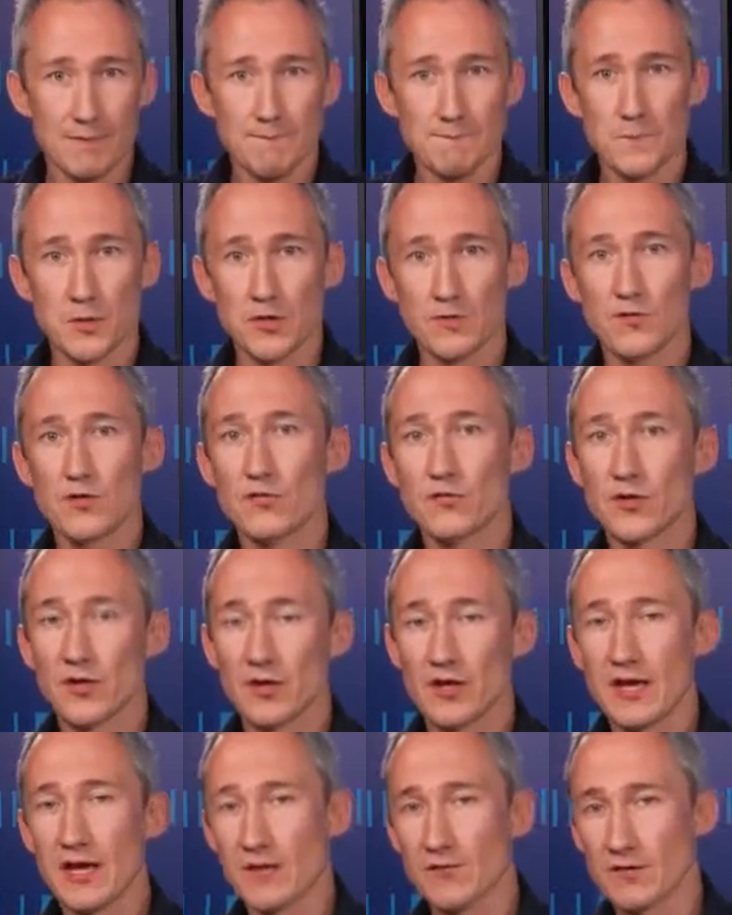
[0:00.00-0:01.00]
But if you've got a
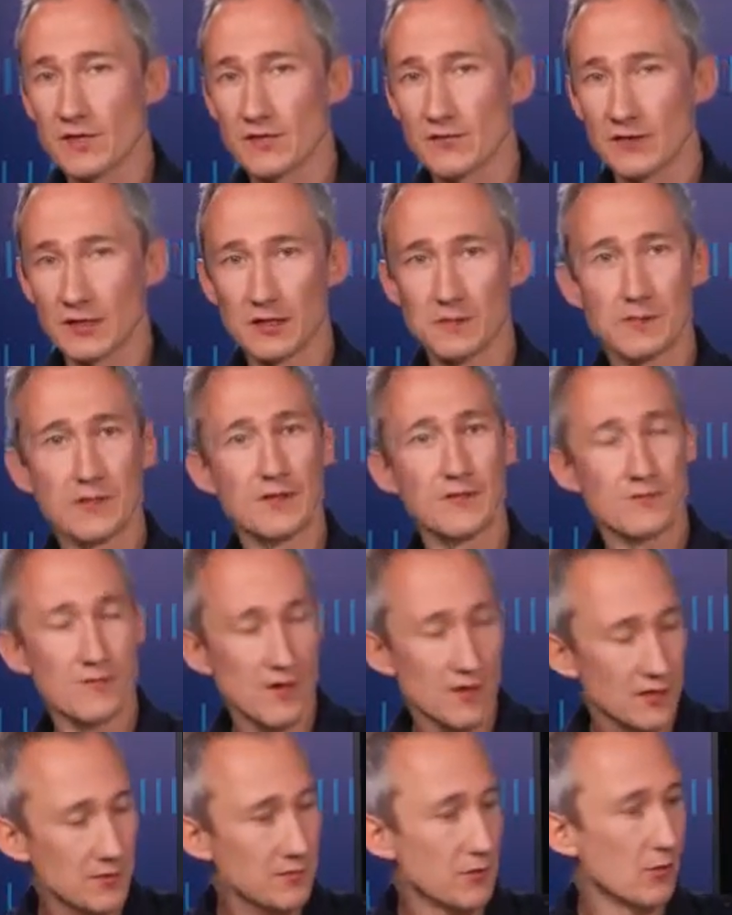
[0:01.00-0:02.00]
heavy development
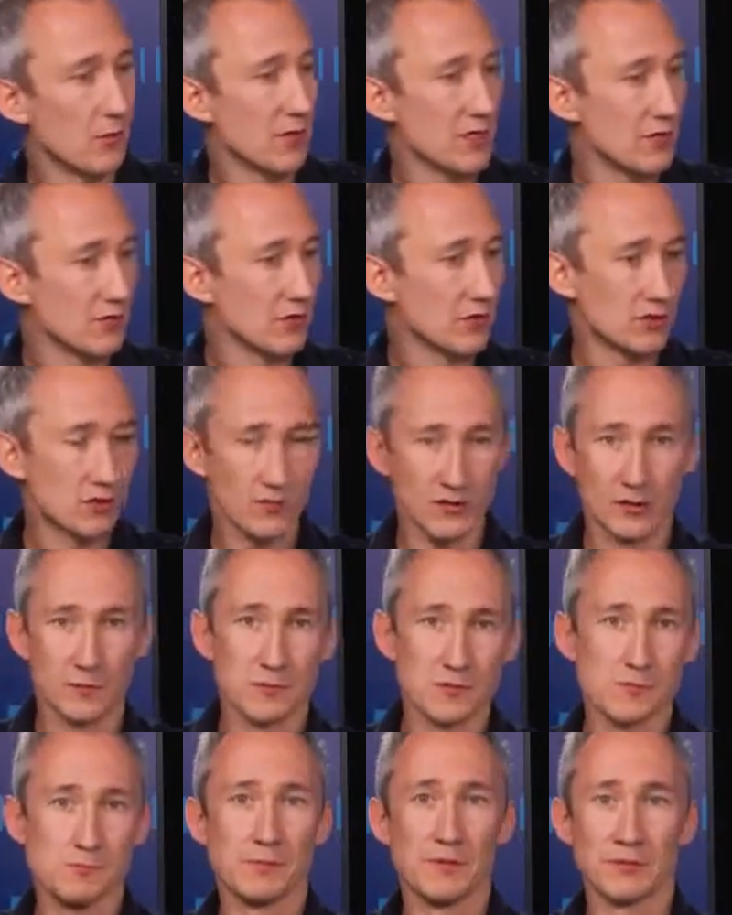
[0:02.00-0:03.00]
environment where you've got
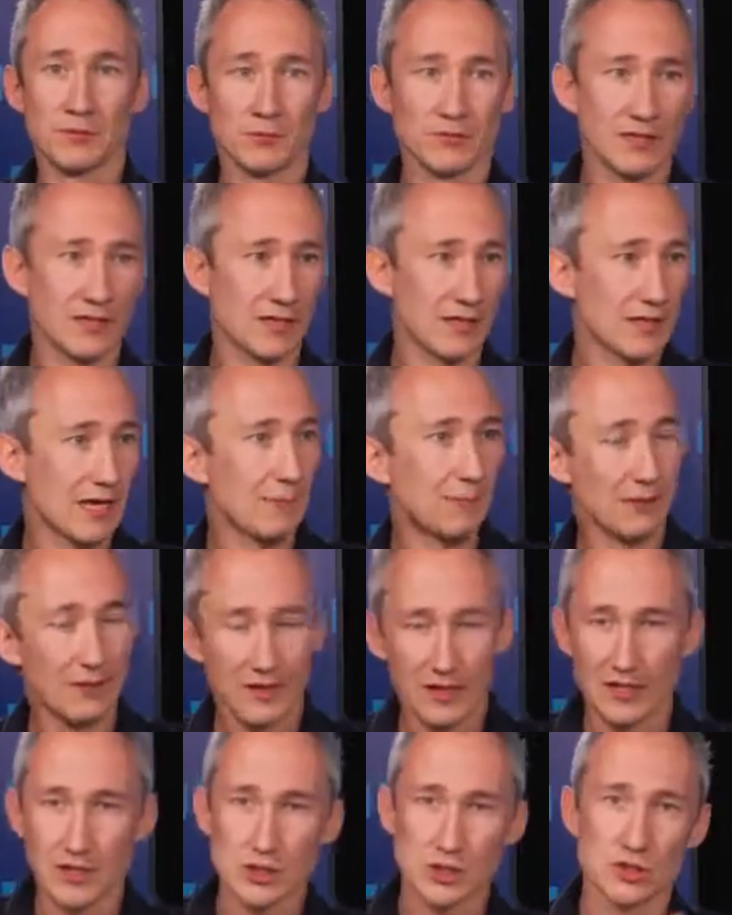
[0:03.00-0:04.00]
developers building
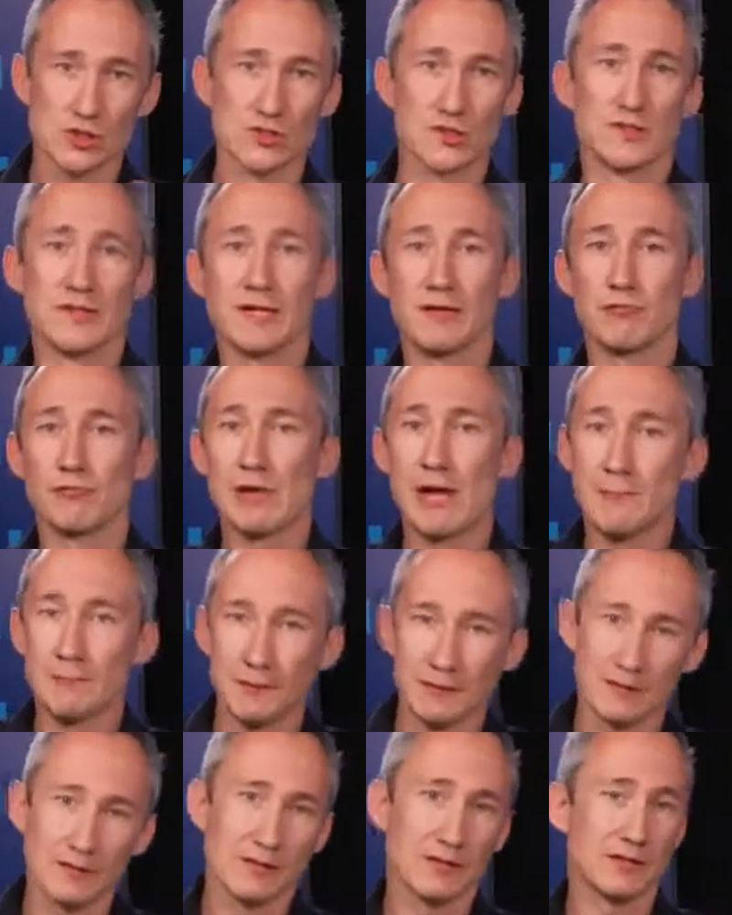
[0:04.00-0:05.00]
applications and they're
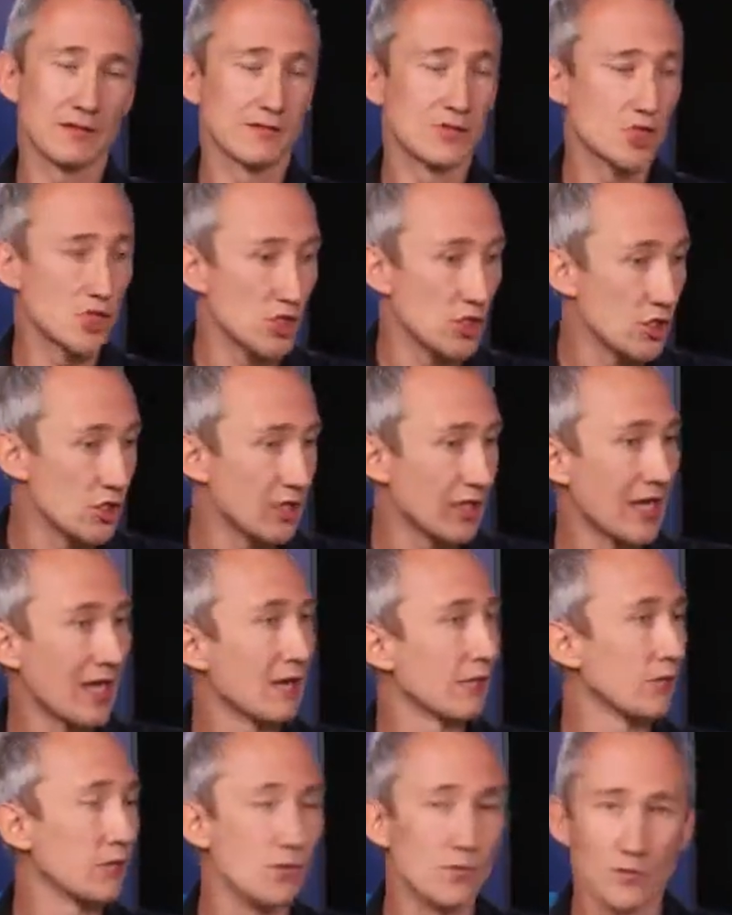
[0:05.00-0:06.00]
rapidly churning
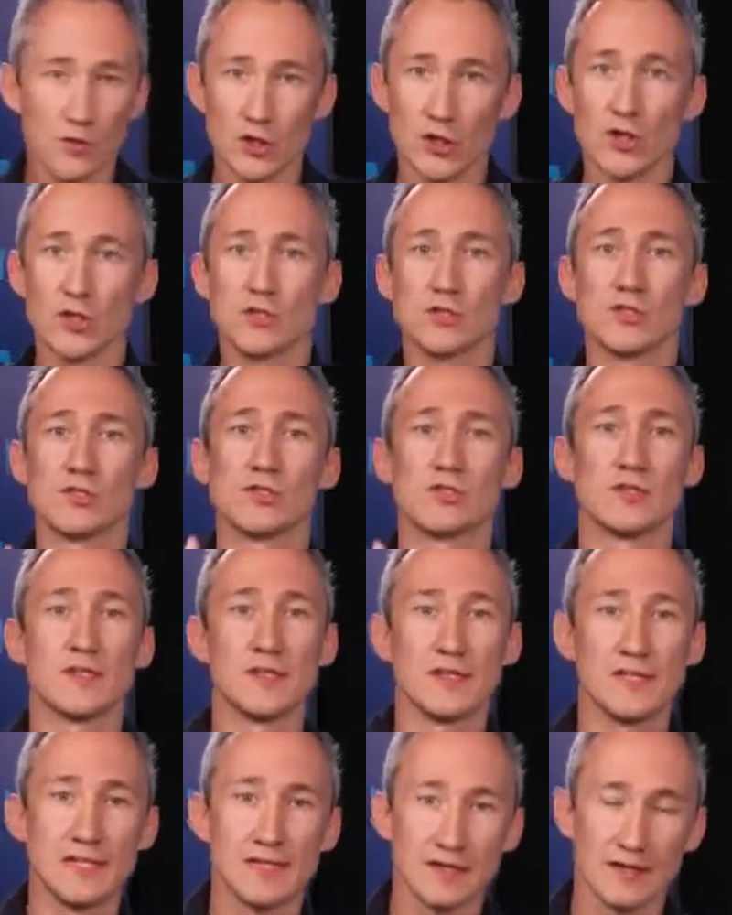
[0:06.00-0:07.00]
out new versions and they
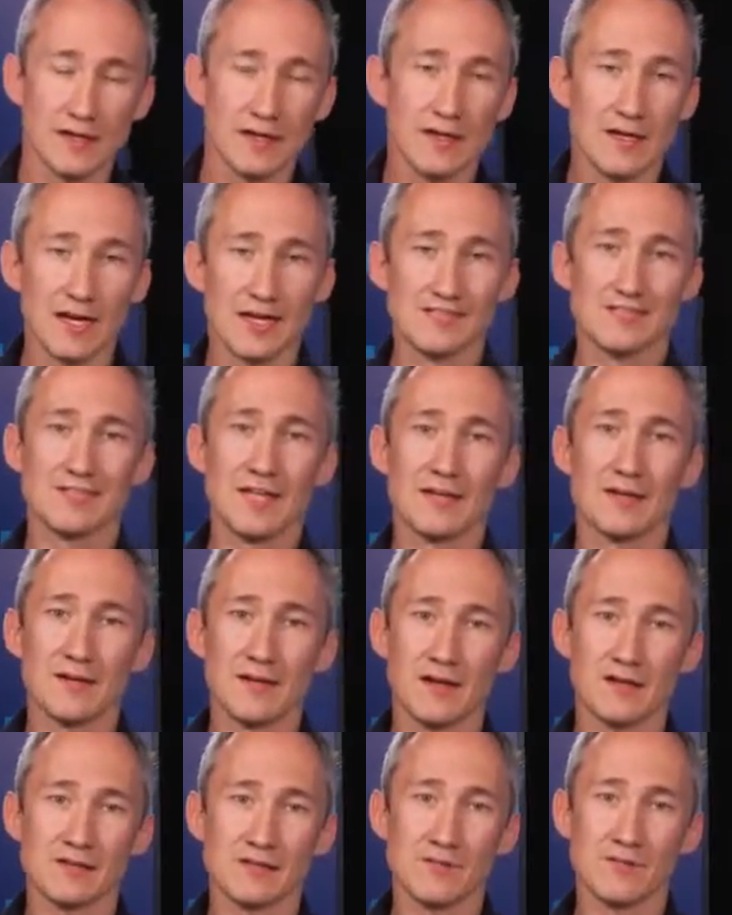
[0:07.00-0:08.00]
need a
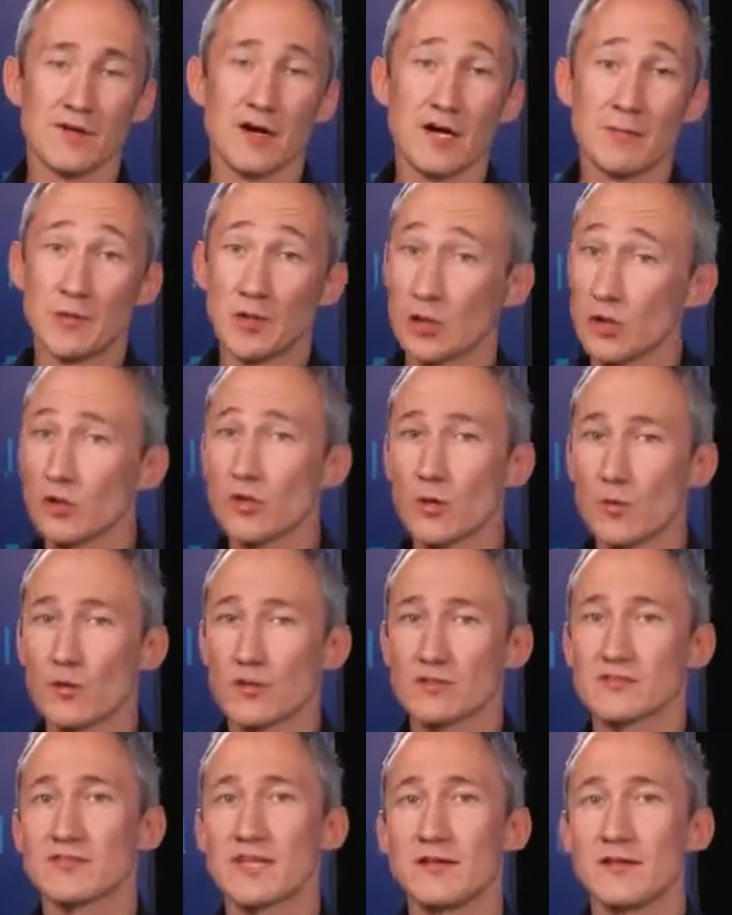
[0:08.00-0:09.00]
standardized environment, you don't want to
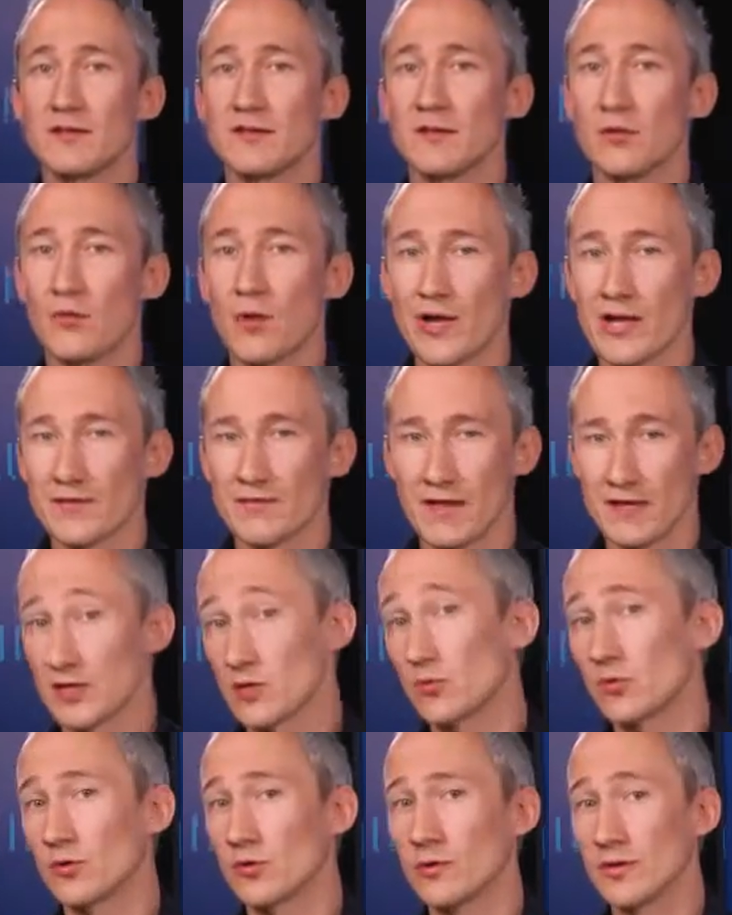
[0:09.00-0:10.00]
stand in the way of that. You
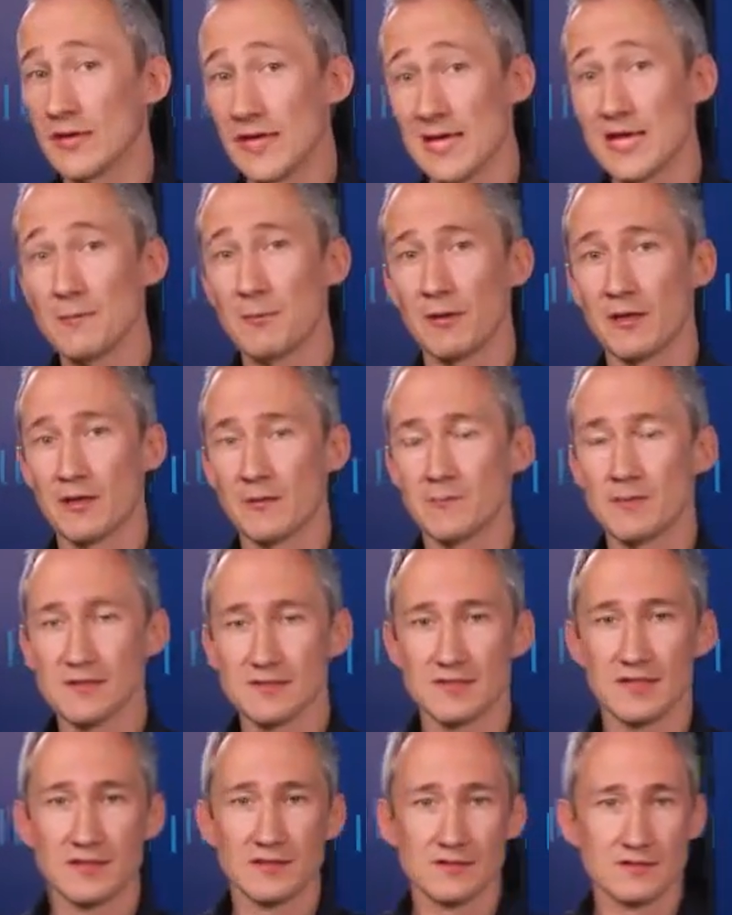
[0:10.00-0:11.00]
want to enable it and be
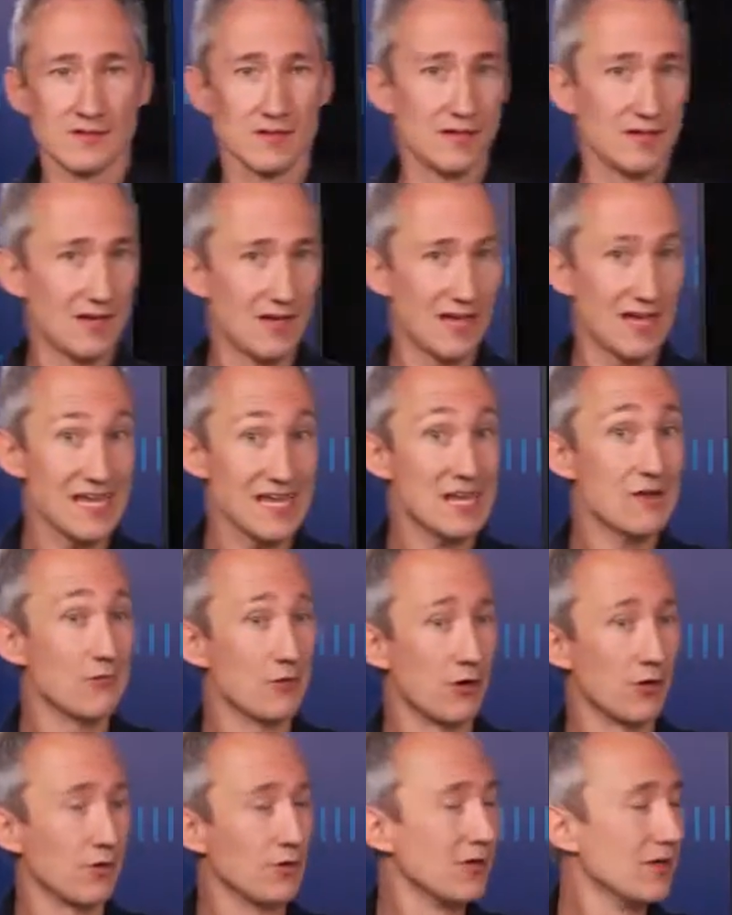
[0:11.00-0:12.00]
seen as a
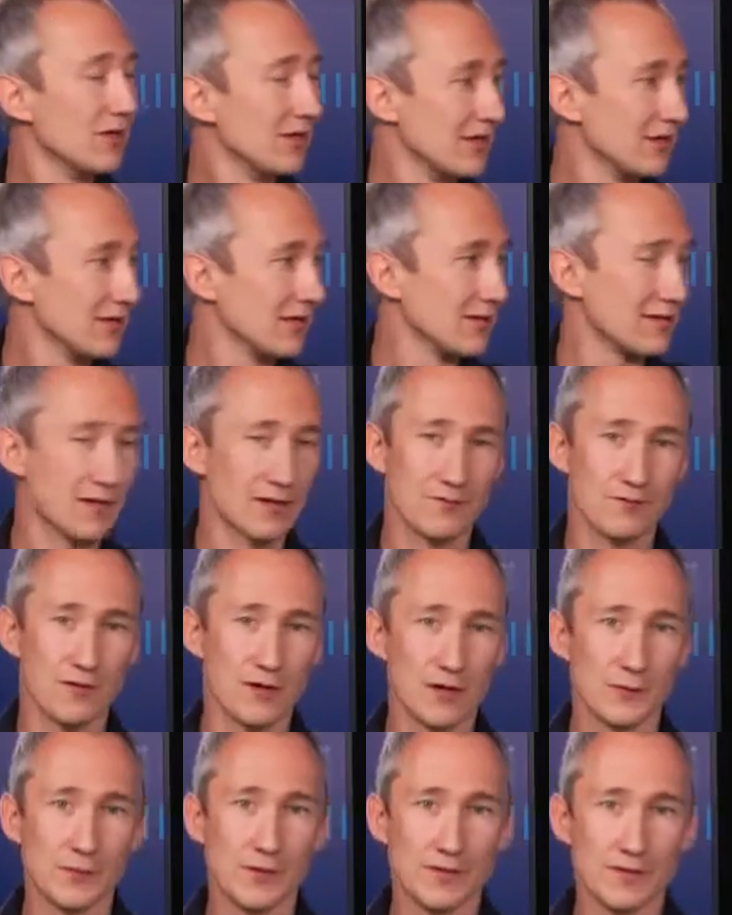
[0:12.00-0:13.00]
hero in that
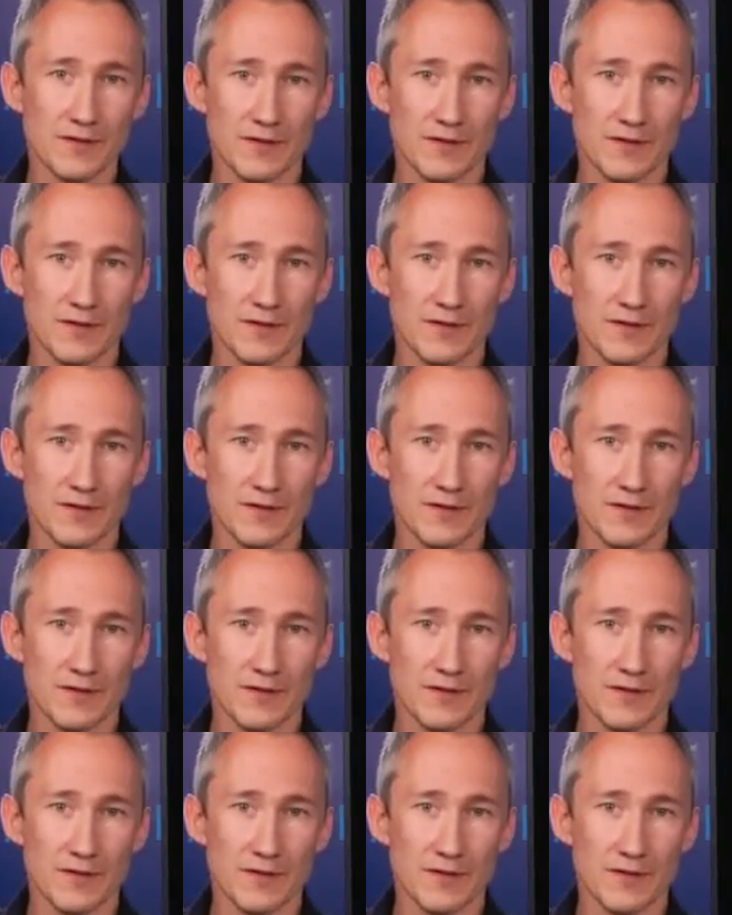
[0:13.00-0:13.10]
environment. Then